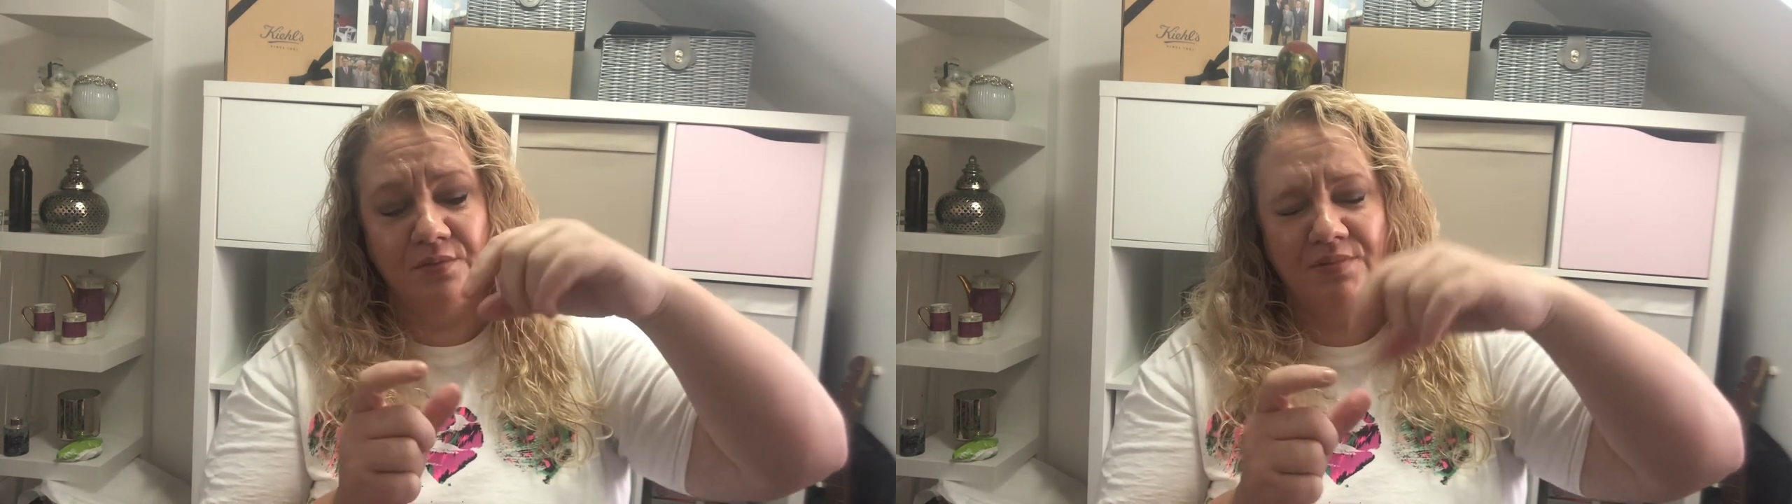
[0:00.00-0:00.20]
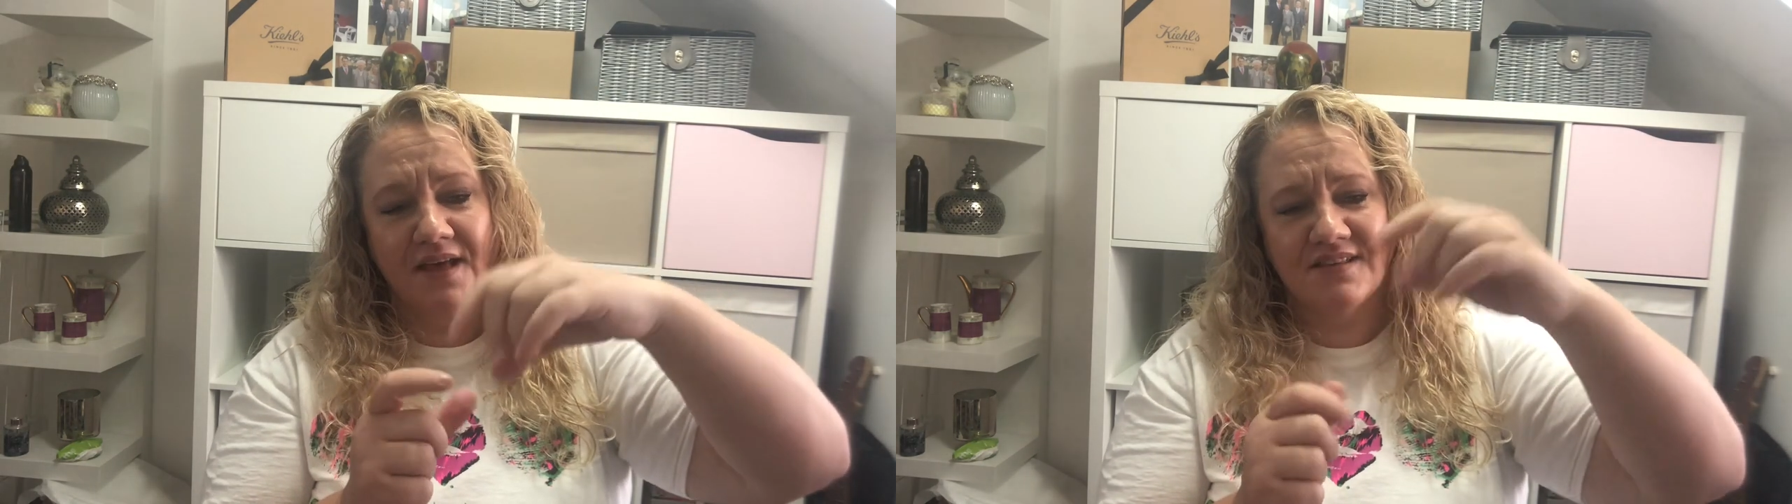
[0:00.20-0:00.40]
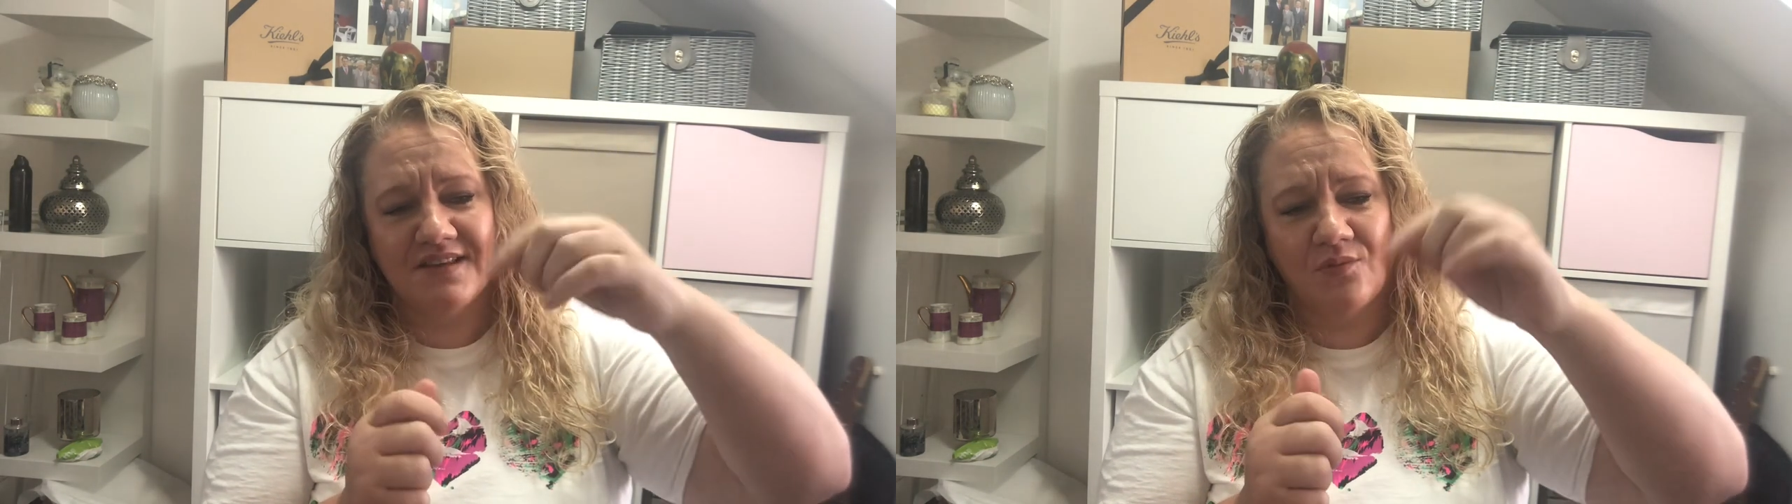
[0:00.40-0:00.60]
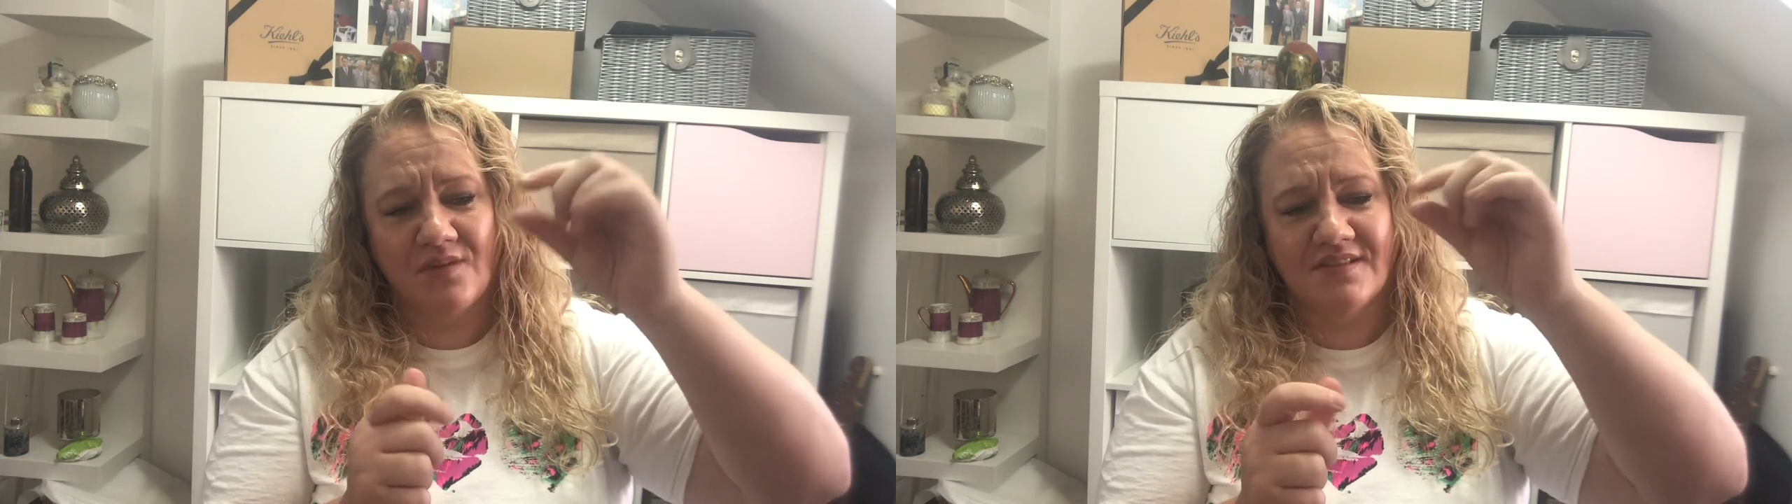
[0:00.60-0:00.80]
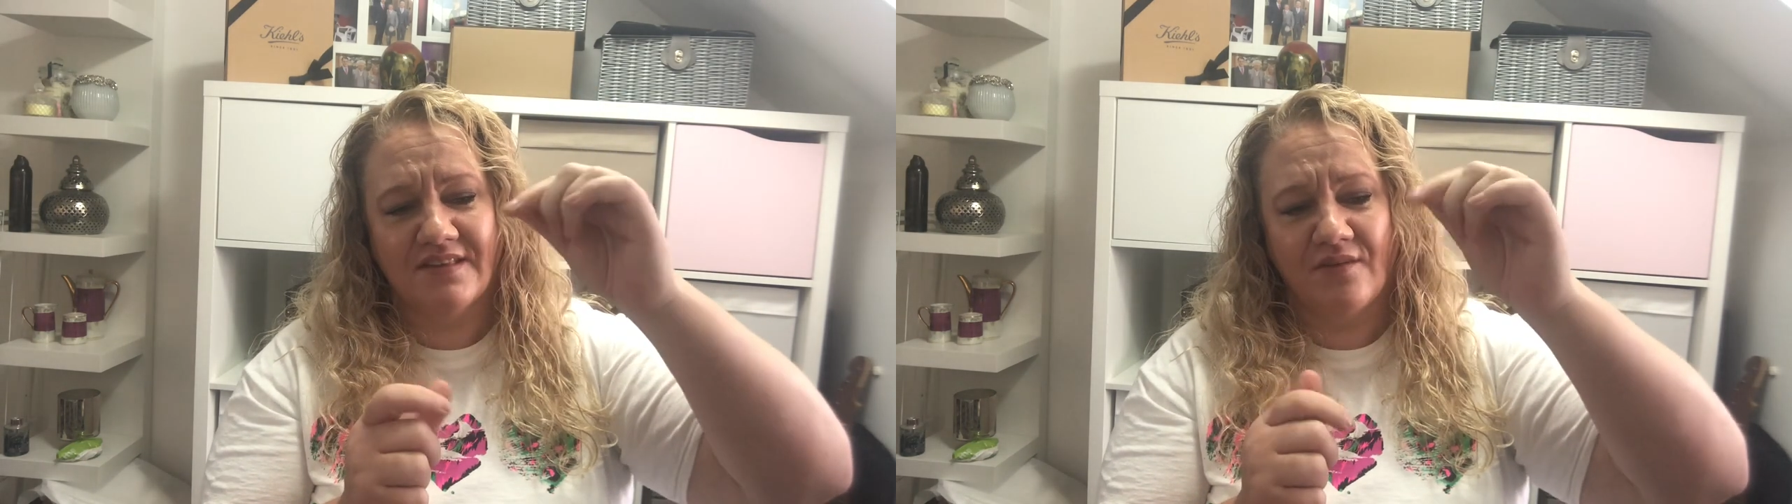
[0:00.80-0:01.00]
plastic
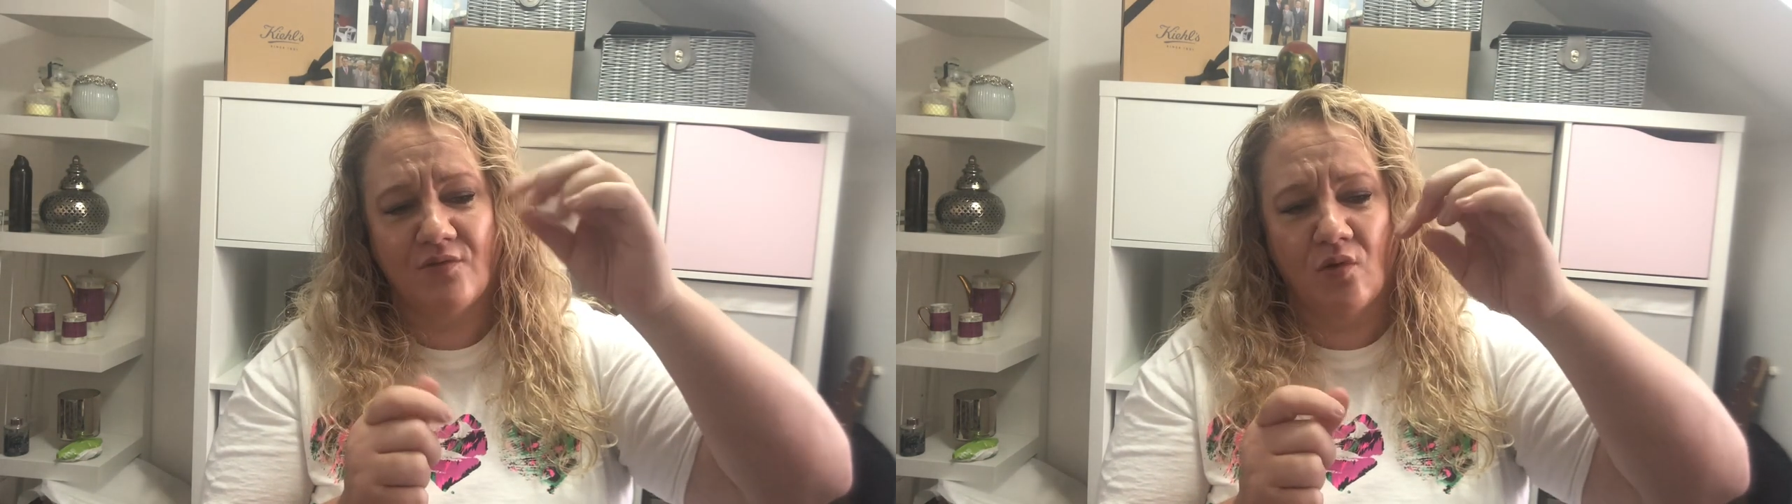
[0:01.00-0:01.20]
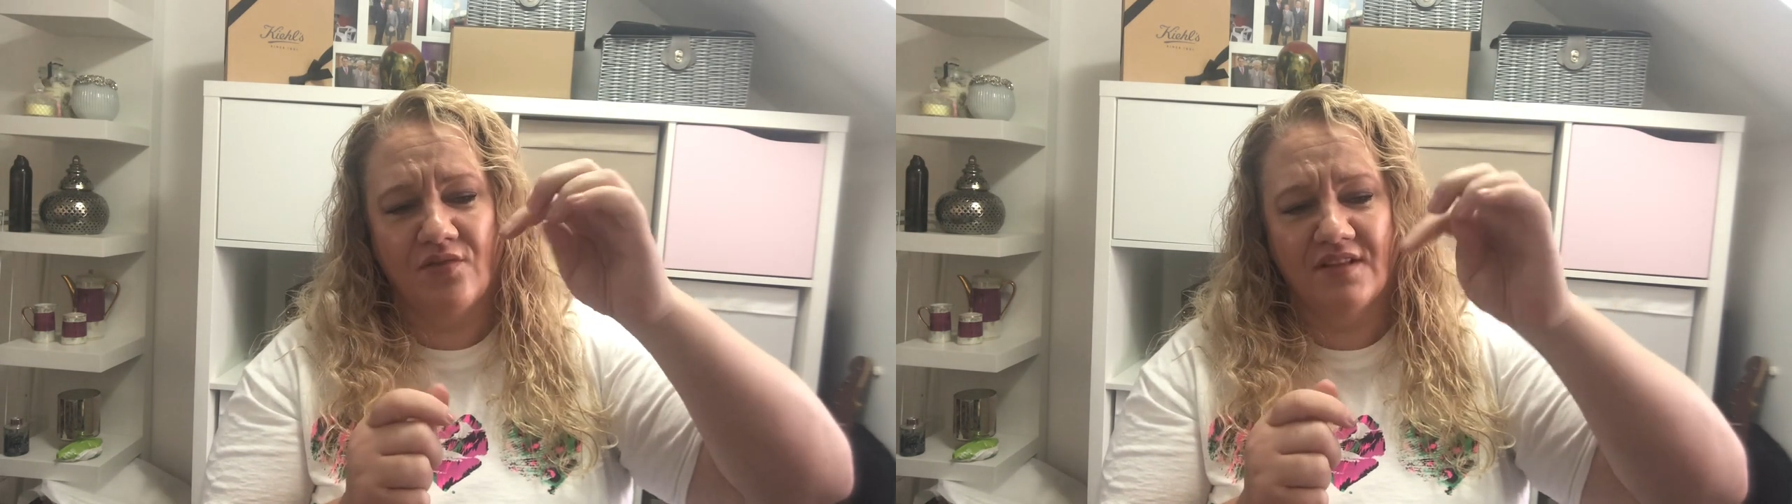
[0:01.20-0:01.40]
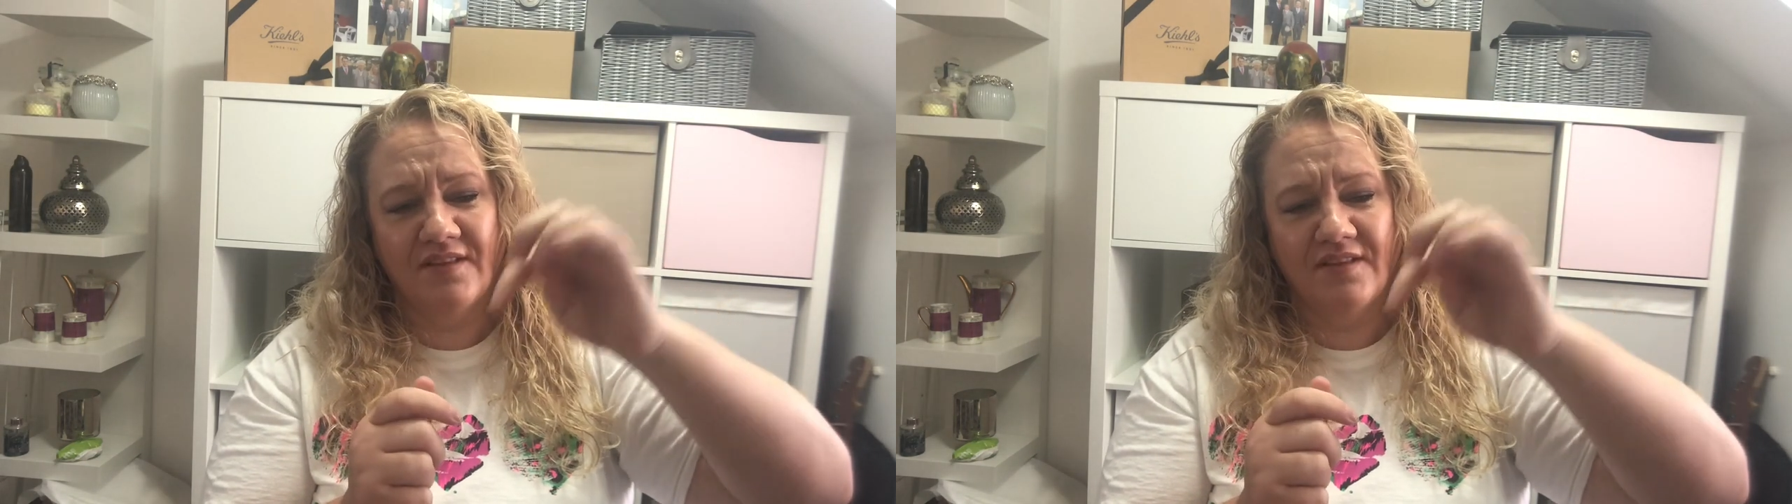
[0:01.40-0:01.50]
ones that have got the